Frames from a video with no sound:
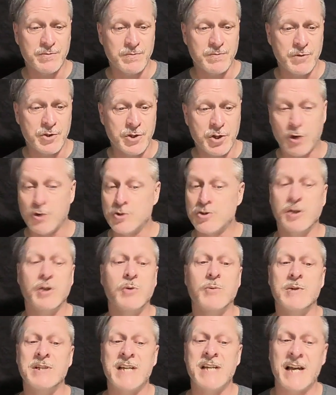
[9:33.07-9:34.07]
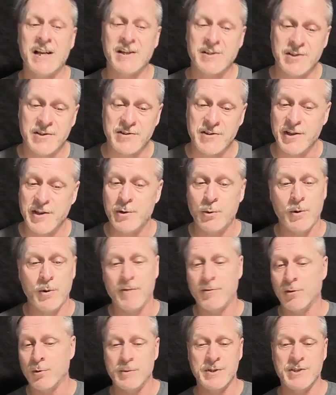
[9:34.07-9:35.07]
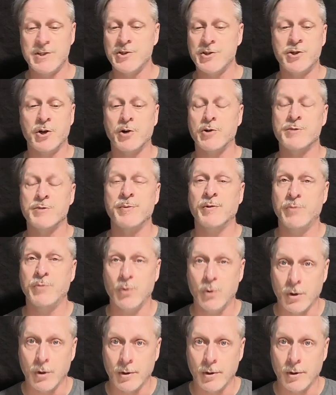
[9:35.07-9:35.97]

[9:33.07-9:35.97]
charge lower taxes than whoever was in charge before.